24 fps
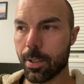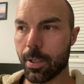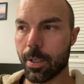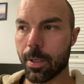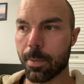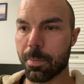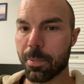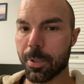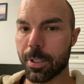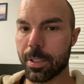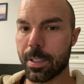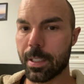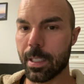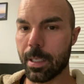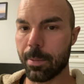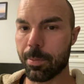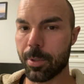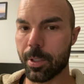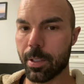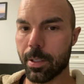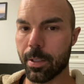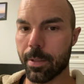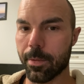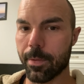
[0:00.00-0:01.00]
our
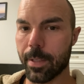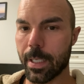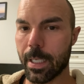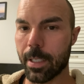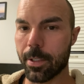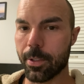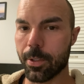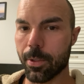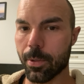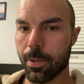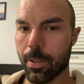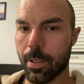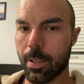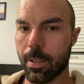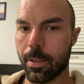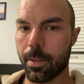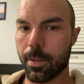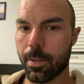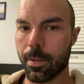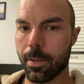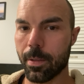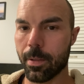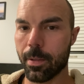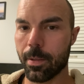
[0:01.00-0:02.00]
perception of that joy
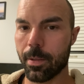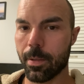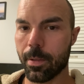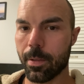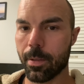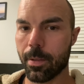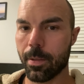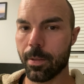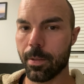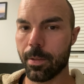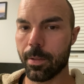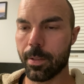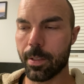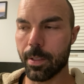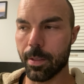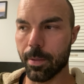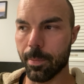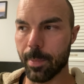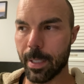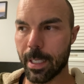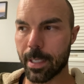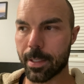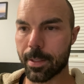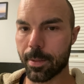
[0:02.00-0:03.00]
to the
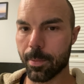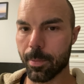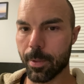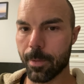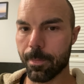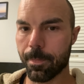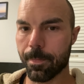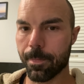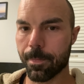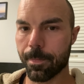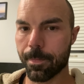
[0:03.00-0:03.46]
maximum.